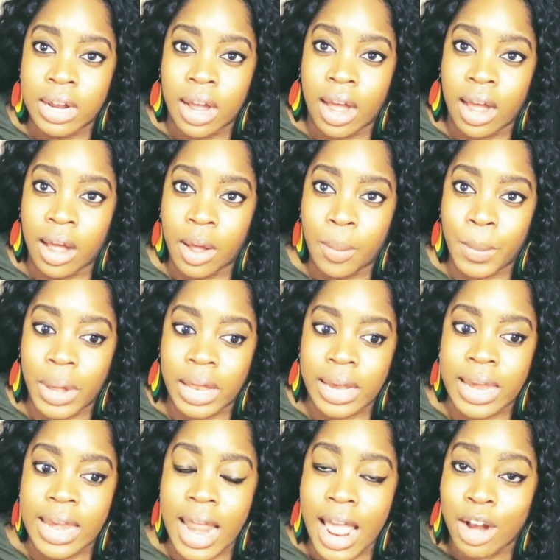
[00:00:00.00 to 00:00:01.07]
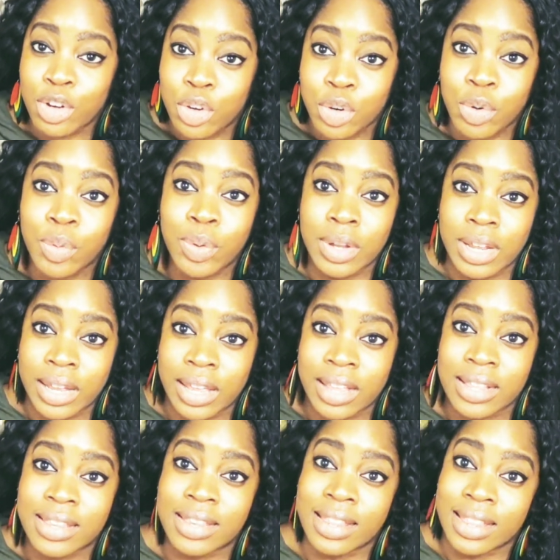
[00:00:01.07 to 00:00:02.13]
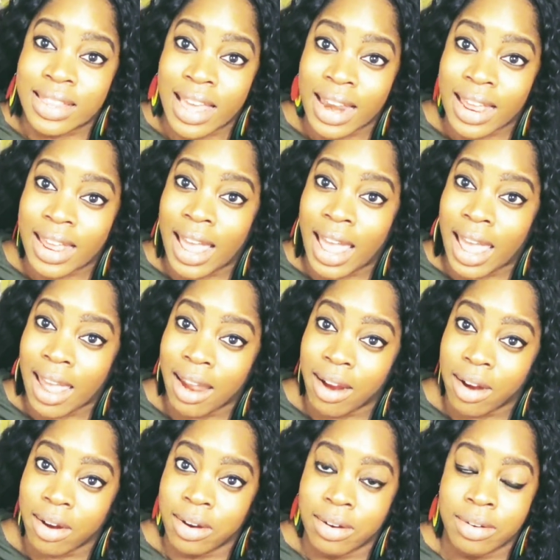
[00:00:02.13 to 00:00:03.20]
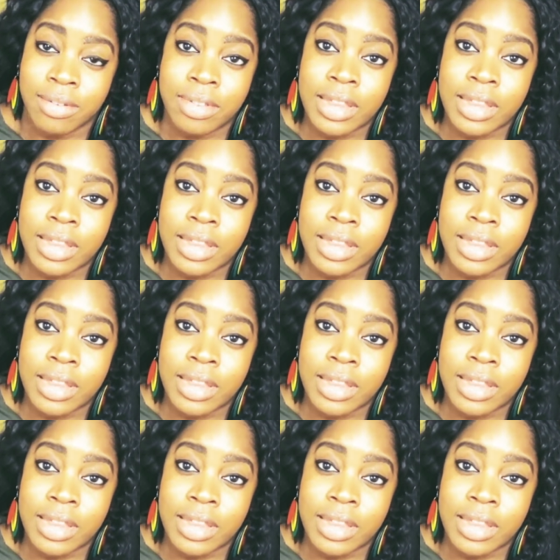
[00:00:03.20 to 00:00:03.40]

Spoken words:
natural looking synthetic hair,